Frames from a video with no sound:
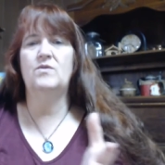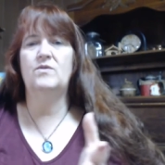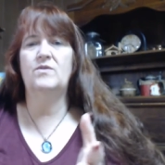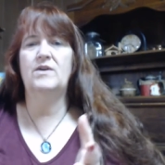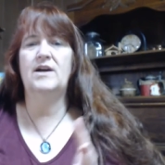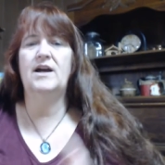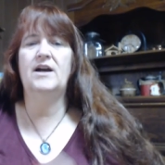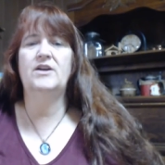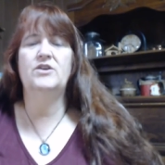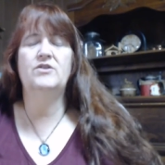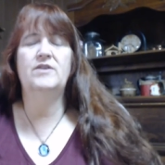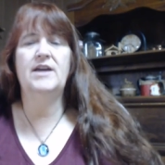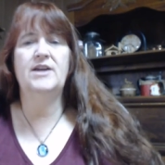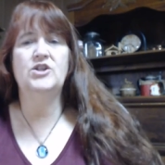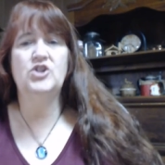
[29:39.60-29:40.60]
how you
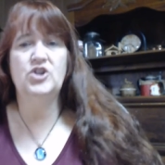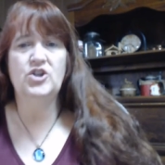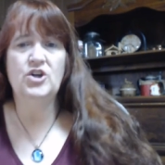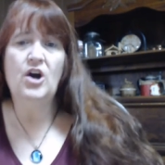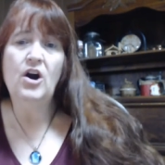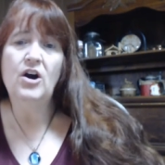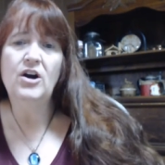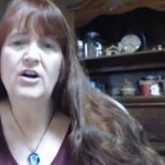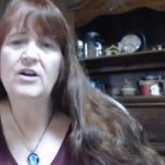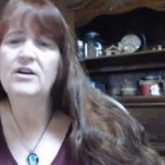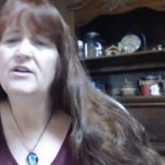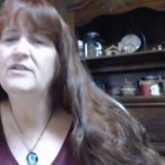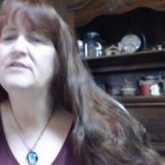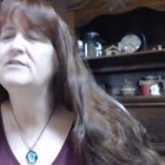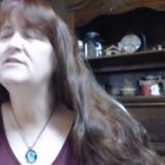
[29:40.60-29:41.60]
gauge your
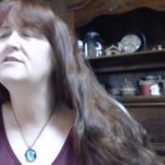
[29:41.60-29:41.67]
yarn,